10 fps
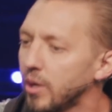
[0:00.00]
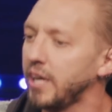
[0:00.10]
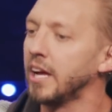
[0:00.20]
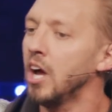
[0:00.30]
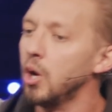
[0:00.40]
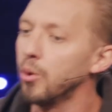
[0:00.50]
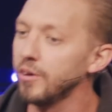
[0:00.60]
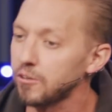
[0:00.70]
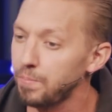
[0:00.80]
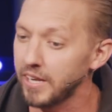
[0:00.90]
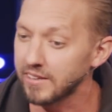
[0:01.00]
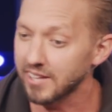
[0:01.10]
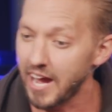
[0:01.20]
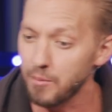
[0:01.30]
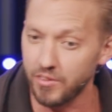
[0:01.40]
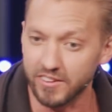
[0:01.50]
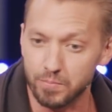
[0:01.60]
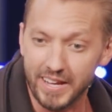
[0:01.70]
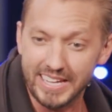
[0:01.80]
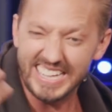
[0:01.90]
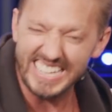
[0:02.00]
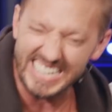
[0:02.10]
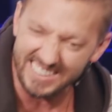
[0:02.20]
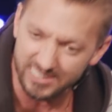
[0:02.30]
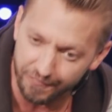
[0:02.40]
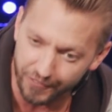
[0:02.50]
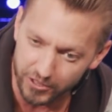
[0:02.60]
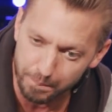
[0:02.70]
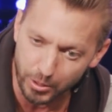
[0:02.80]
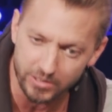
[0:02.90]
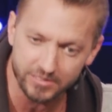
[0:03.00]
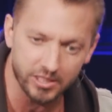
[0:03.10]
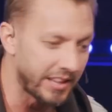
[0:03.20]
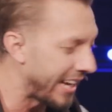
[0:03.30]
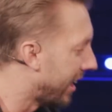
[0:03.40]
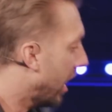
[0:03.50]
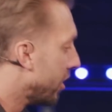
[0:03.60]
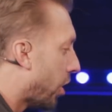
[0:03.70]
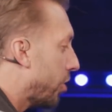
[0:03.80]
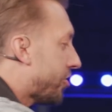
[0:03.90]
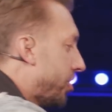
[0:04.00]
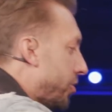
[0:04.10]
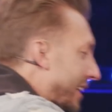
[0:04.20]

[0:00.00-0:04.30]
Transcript: reading? Who are you spending time with? that's making it easy for the birds to land. Don't you